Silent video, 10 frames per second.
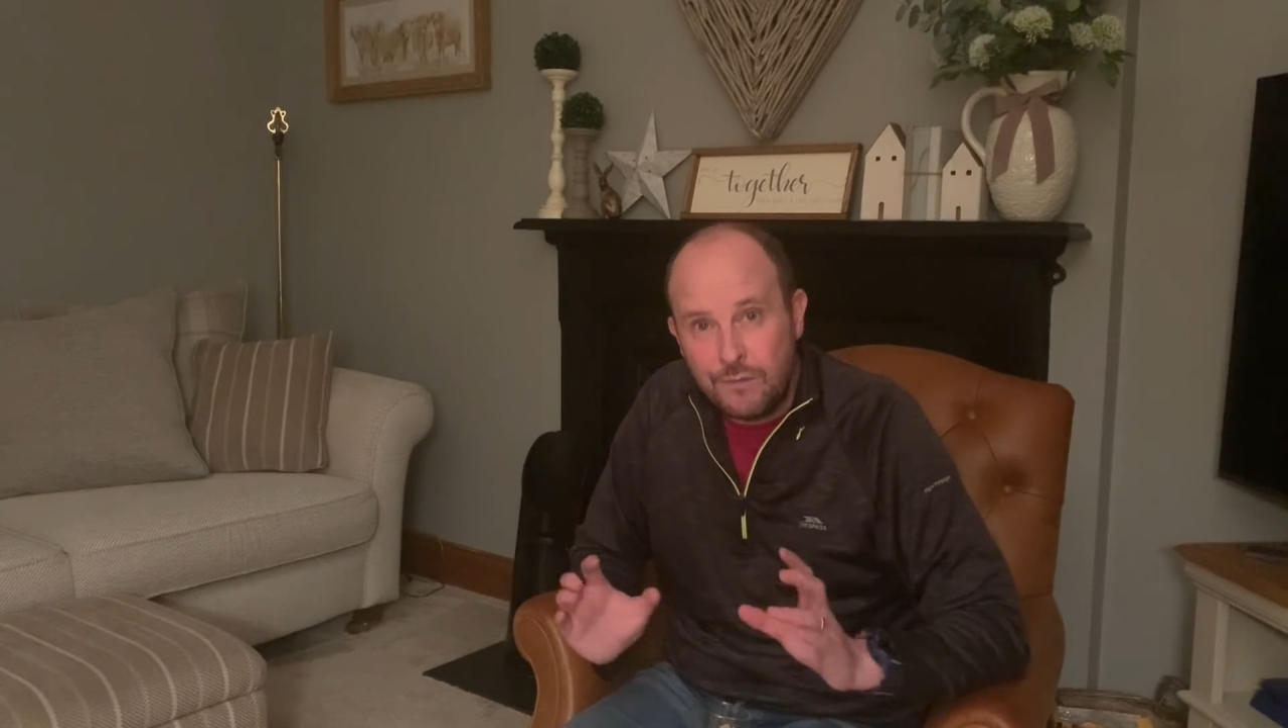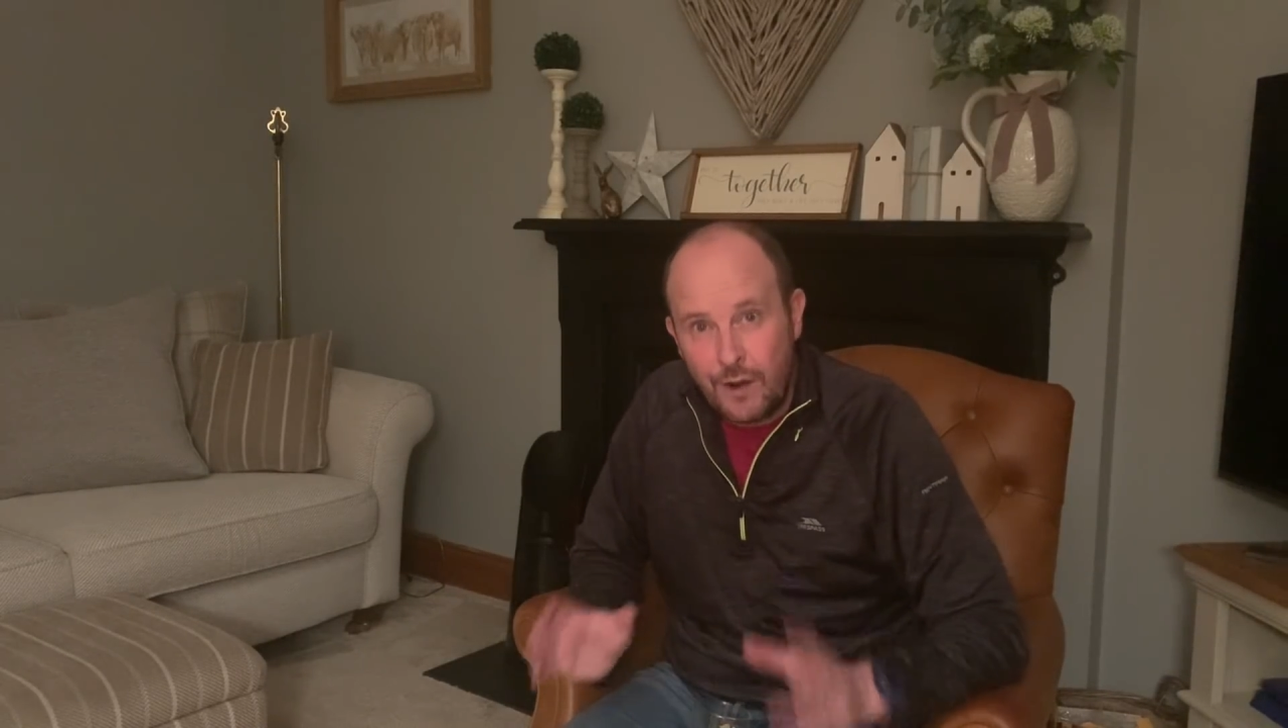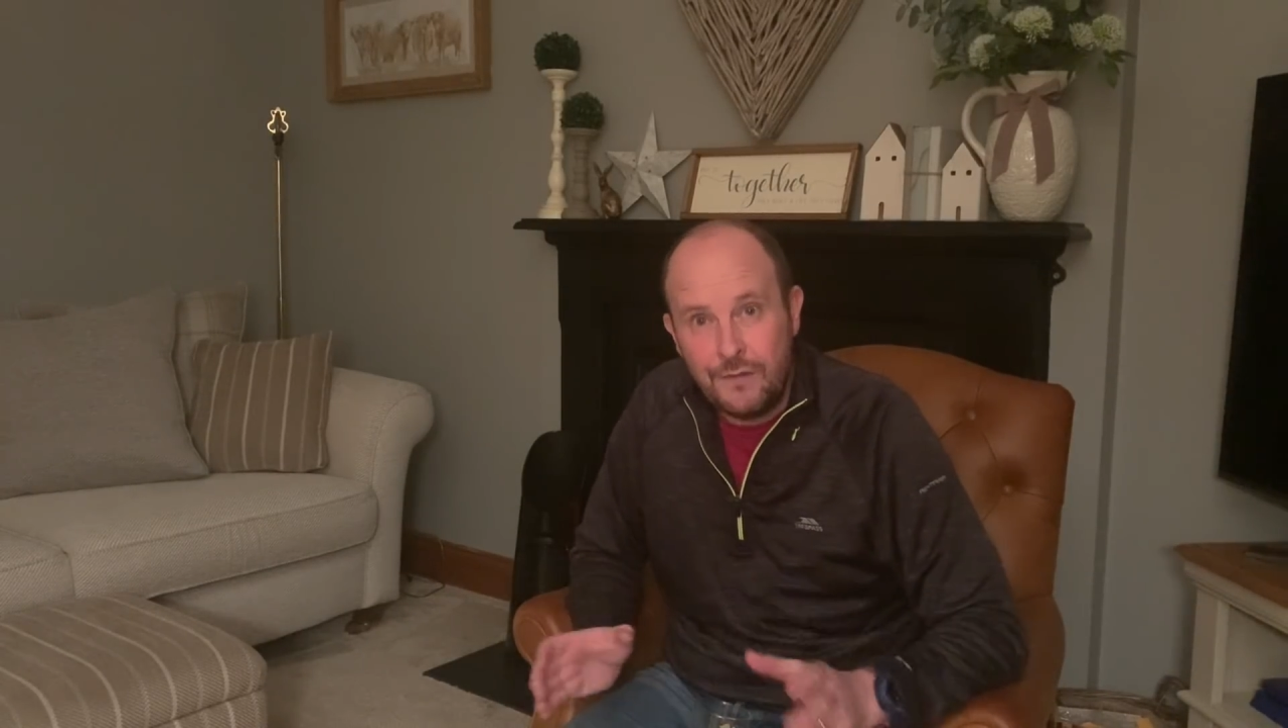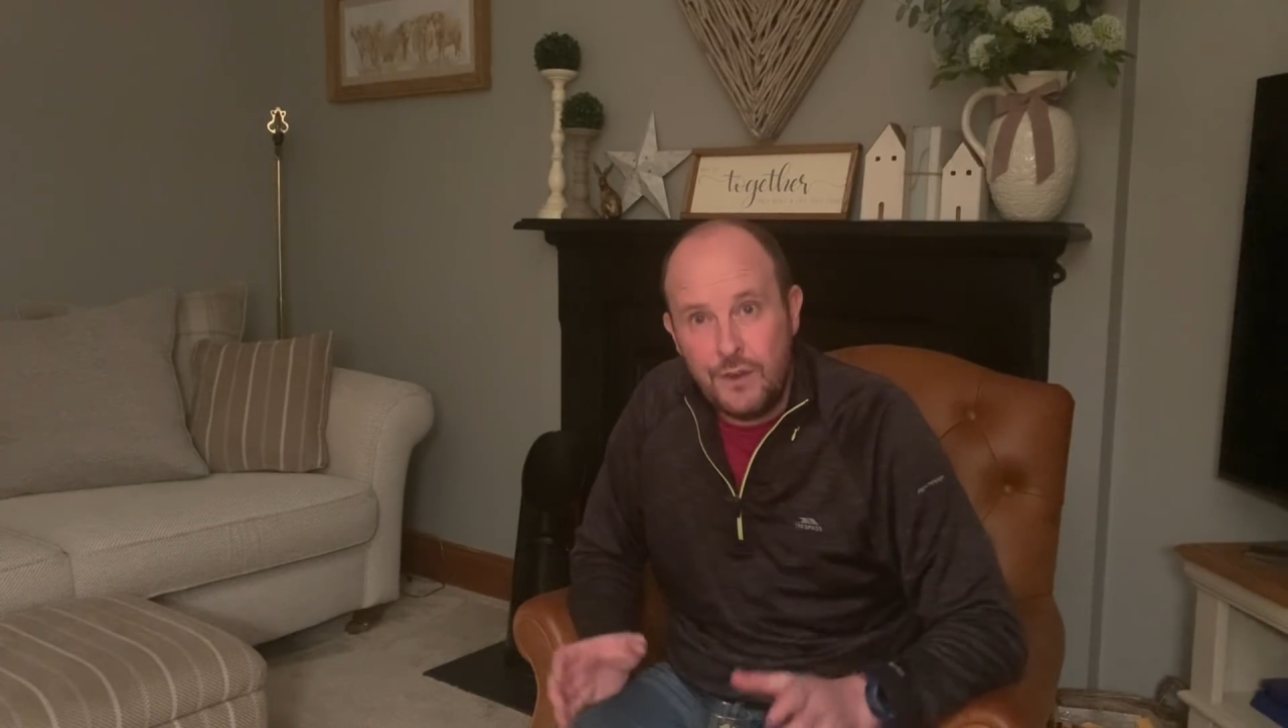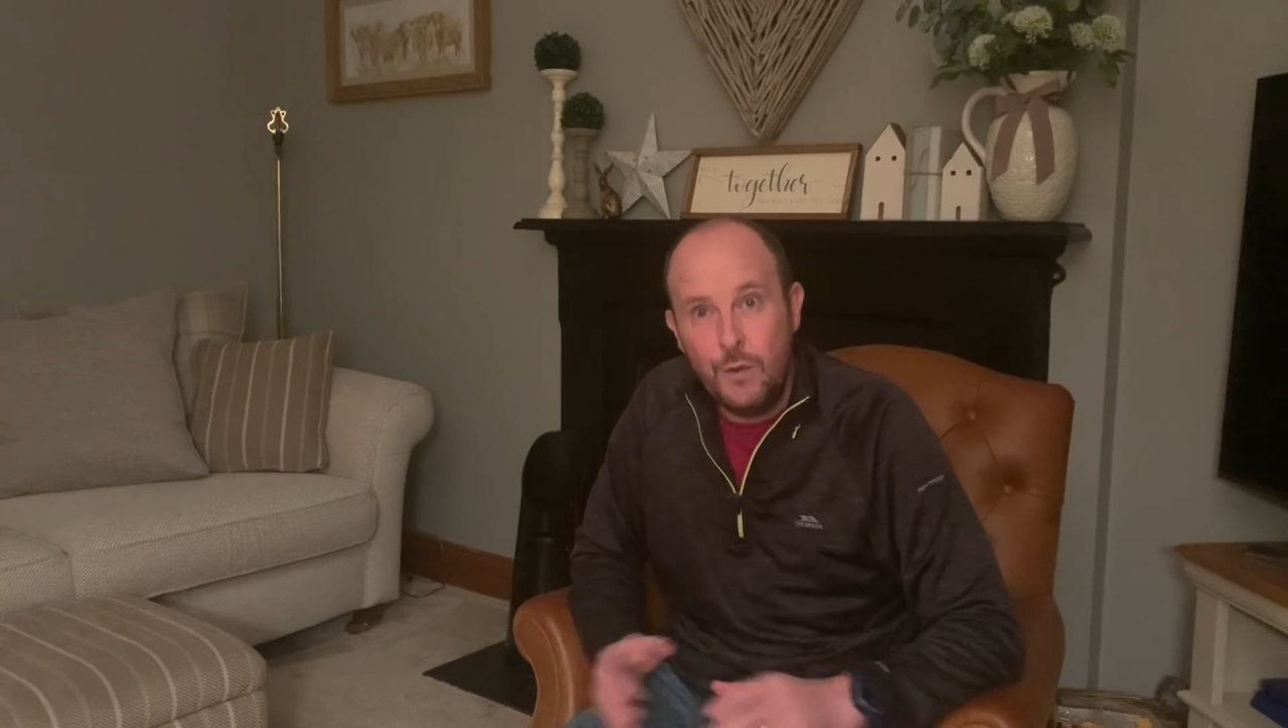
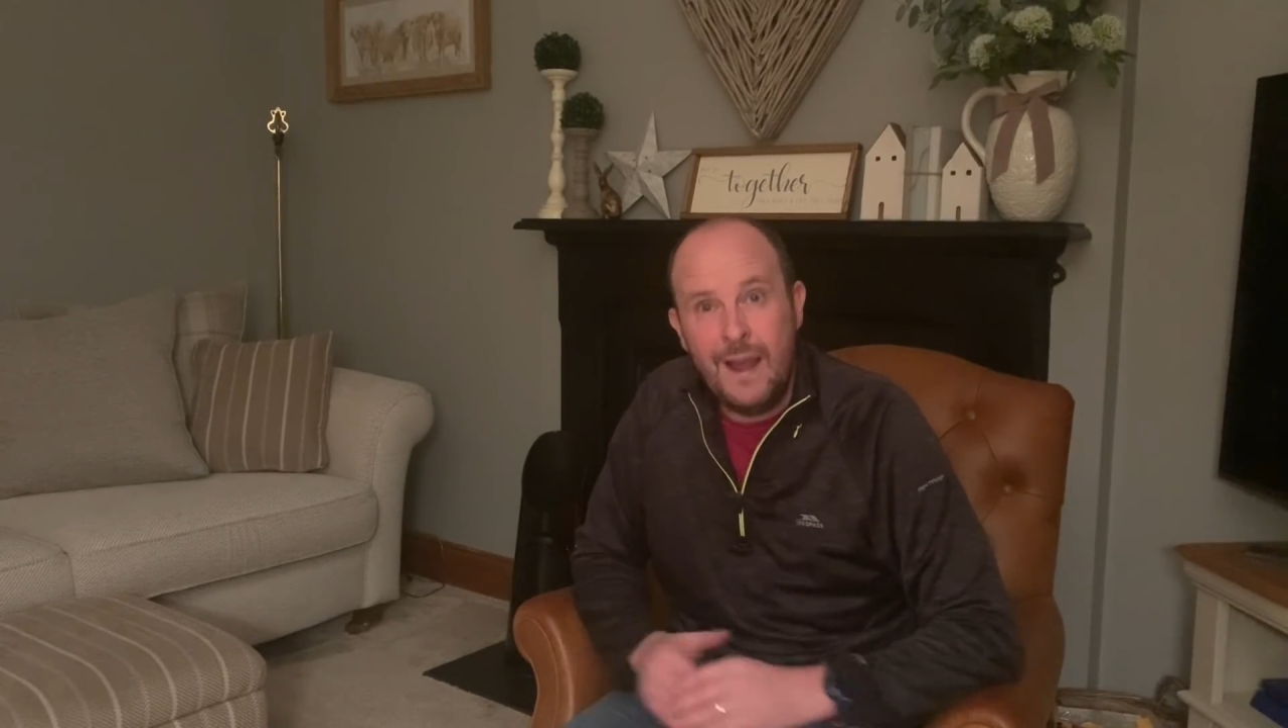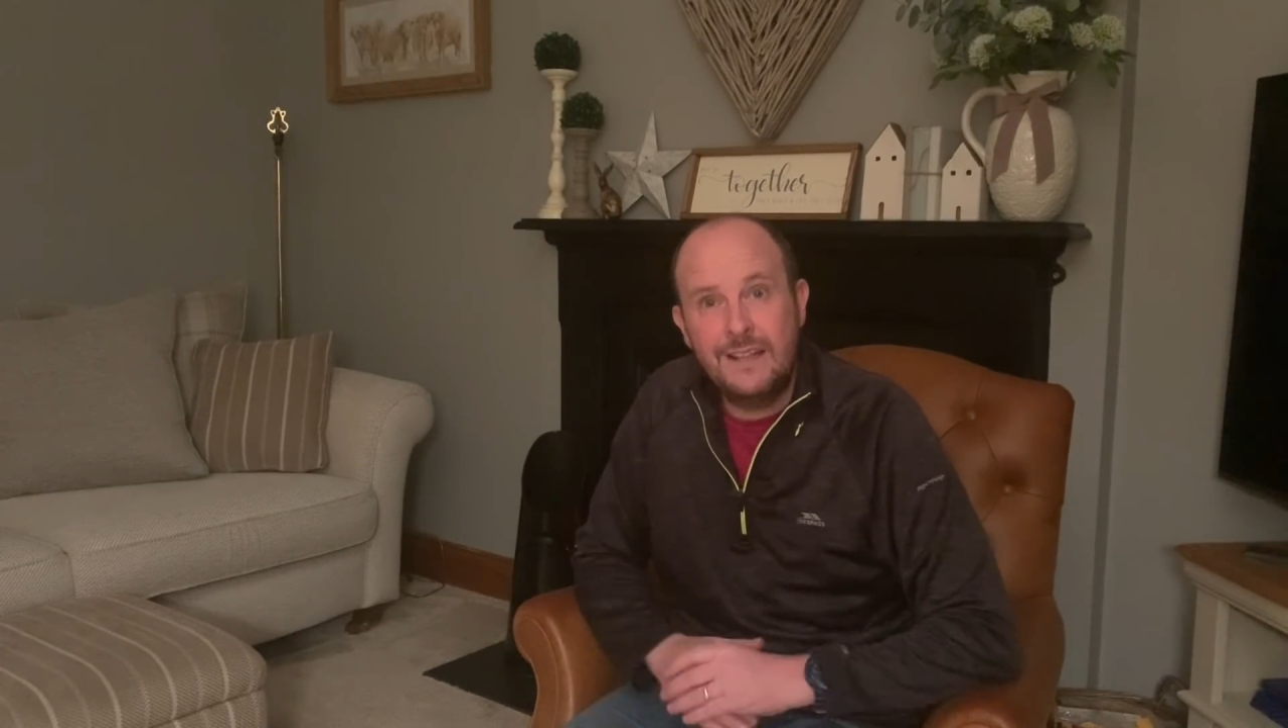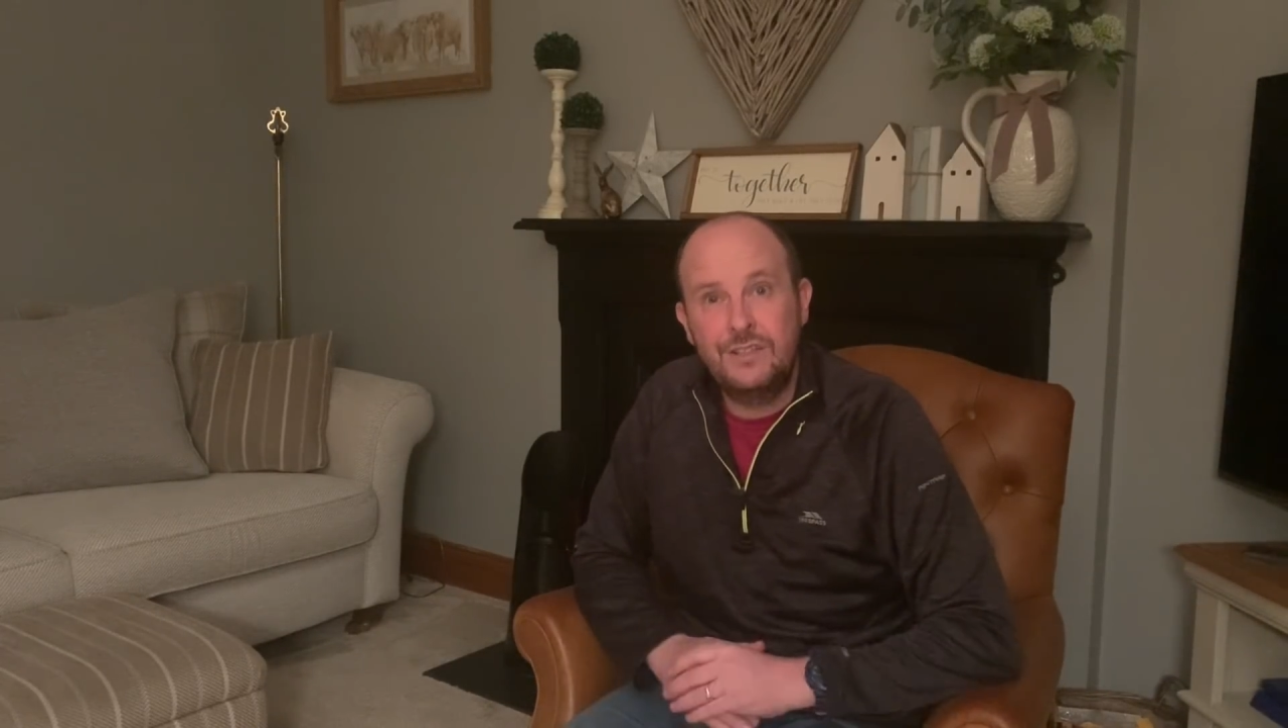for a few weeks,